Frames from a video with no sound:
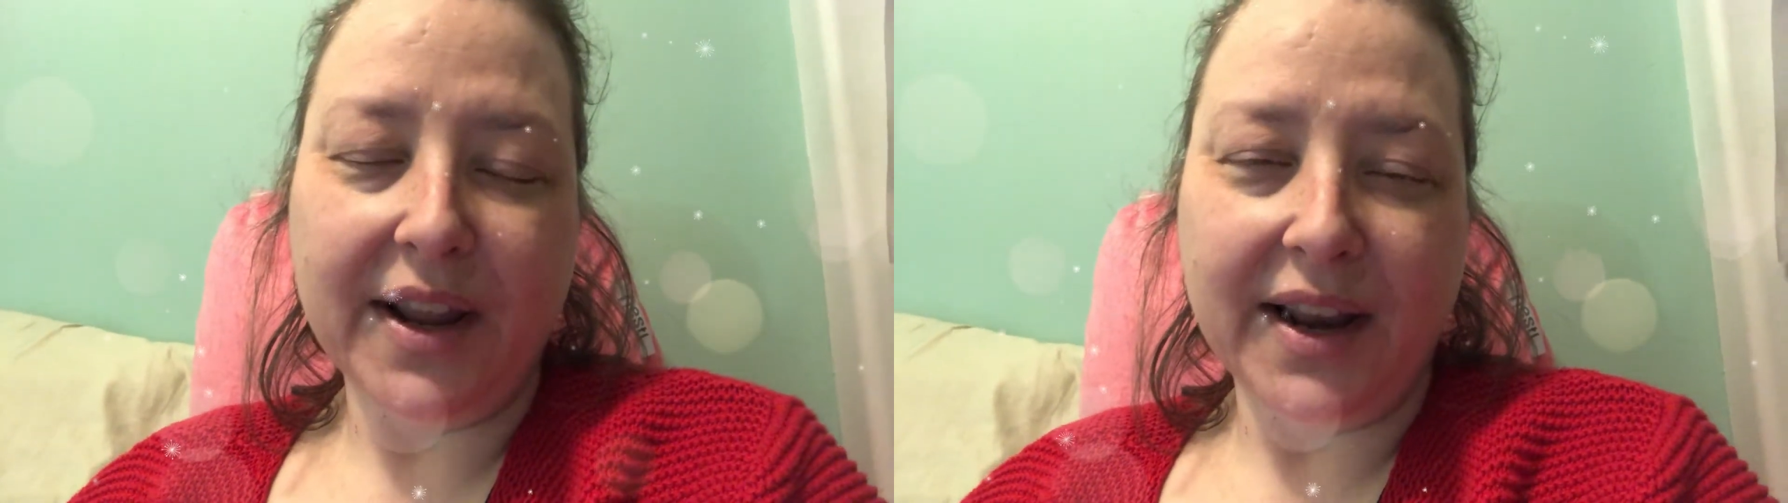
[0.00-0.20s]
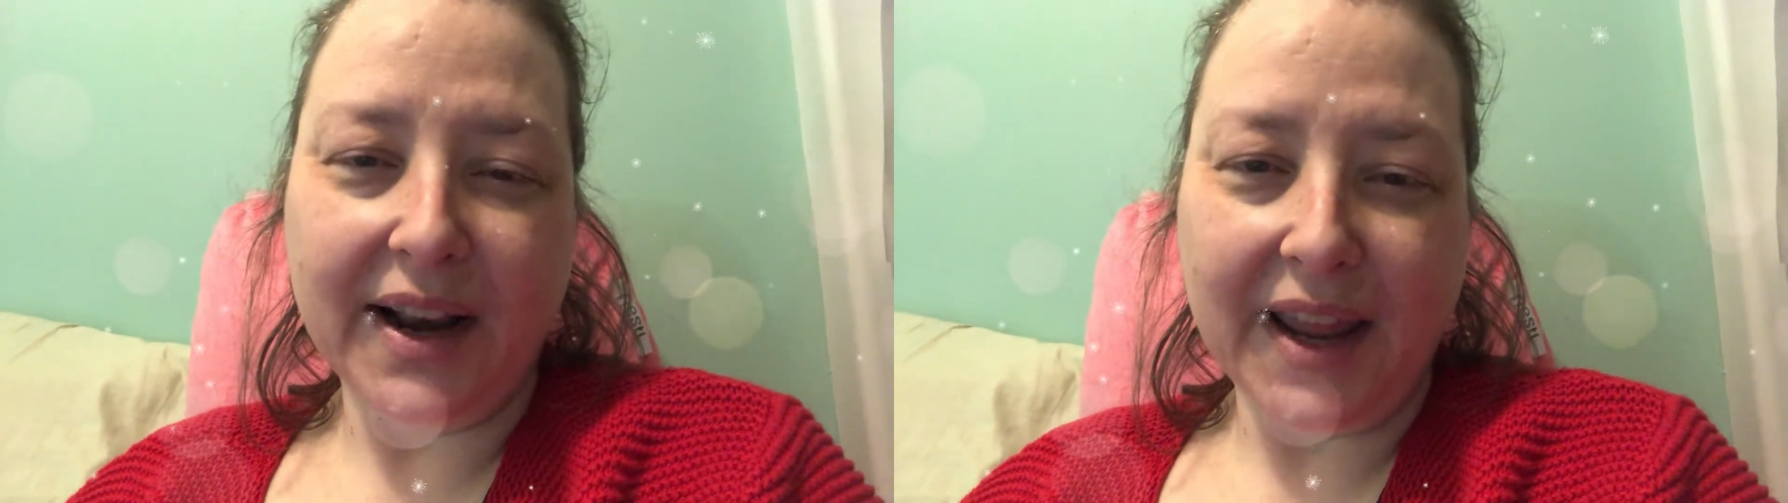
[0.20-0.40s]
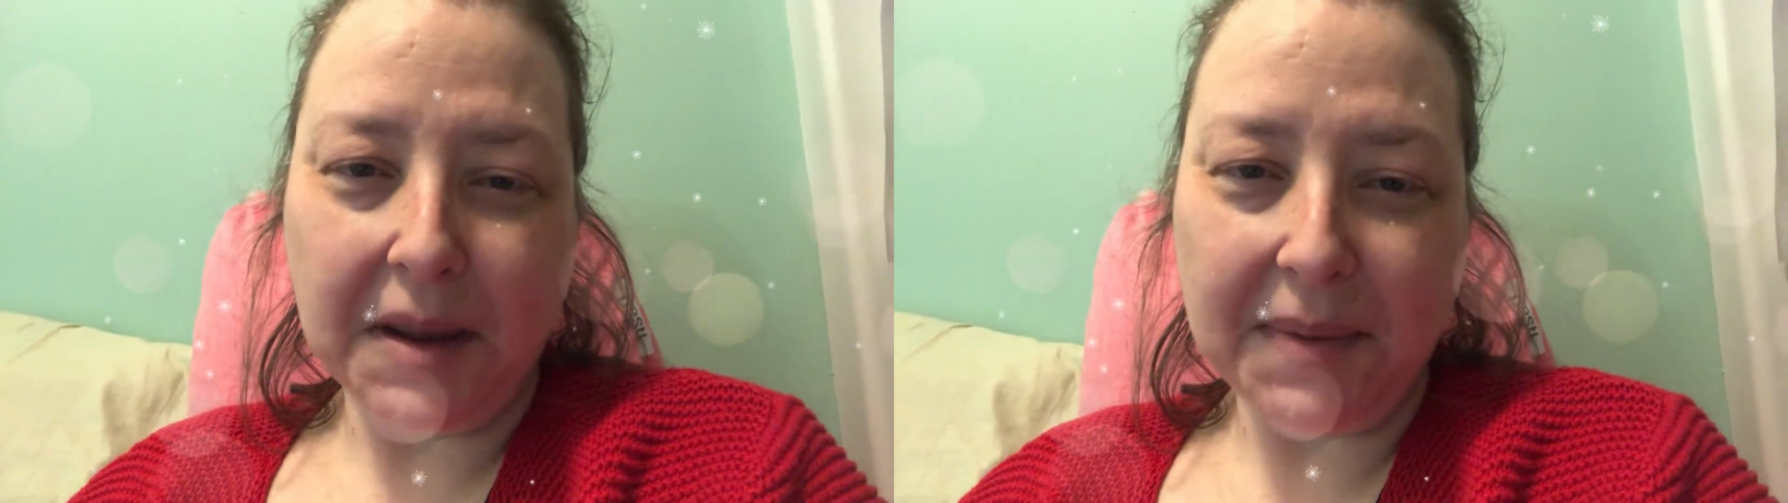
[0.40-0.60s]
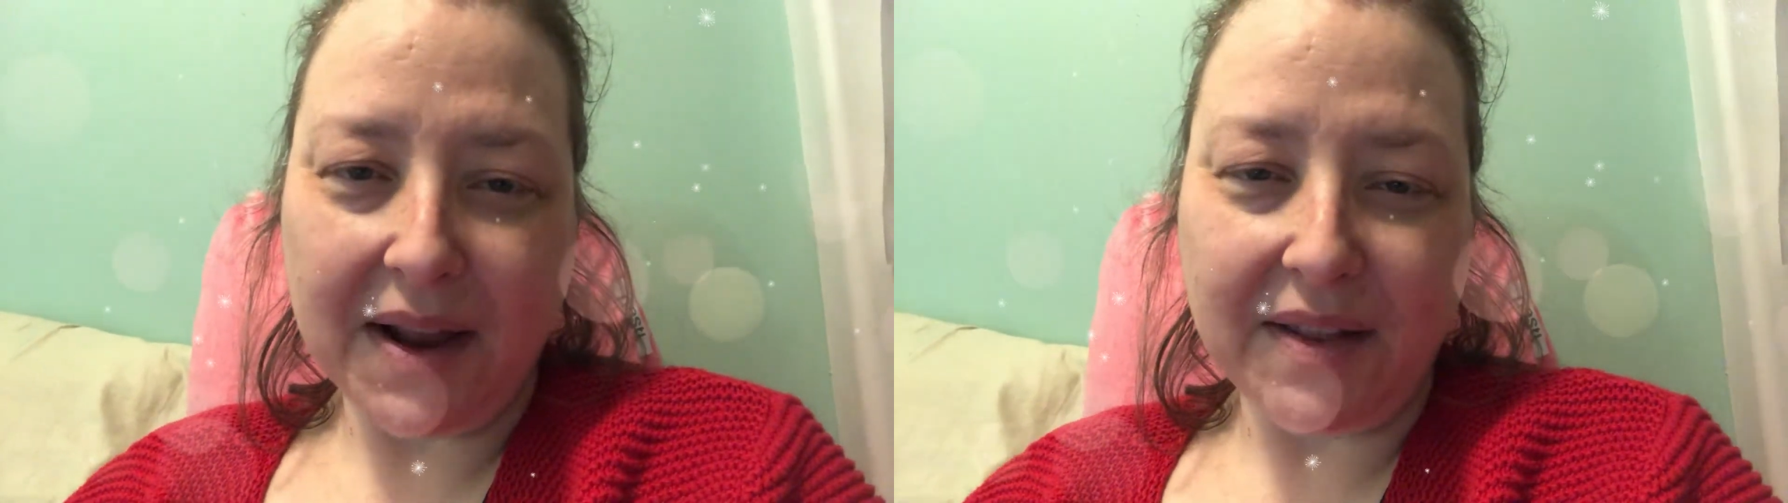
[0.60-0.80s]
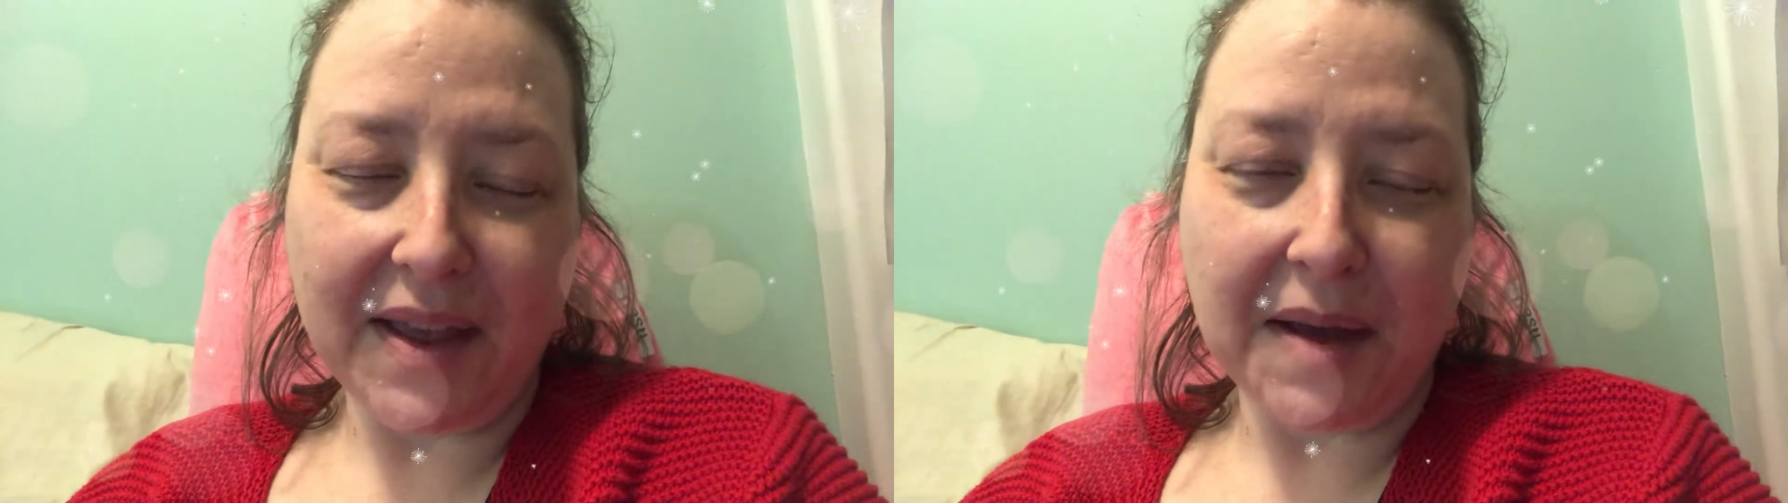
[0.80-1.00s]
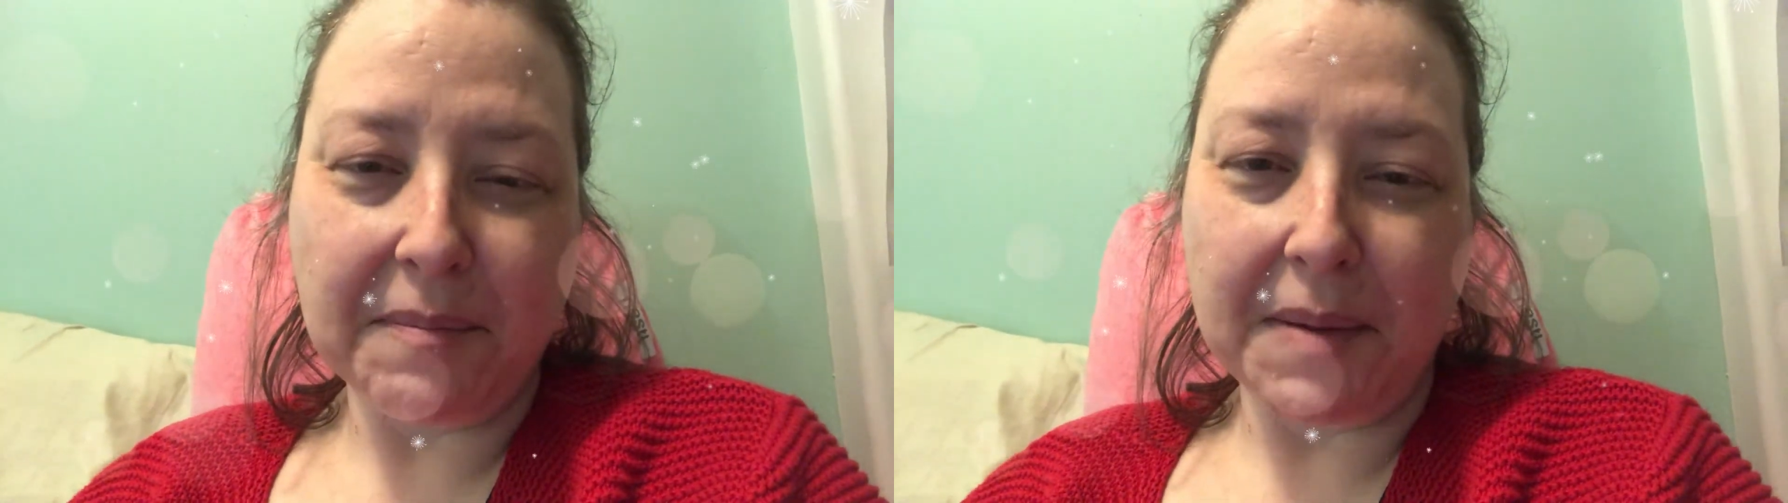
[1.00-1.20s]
and I came out of that,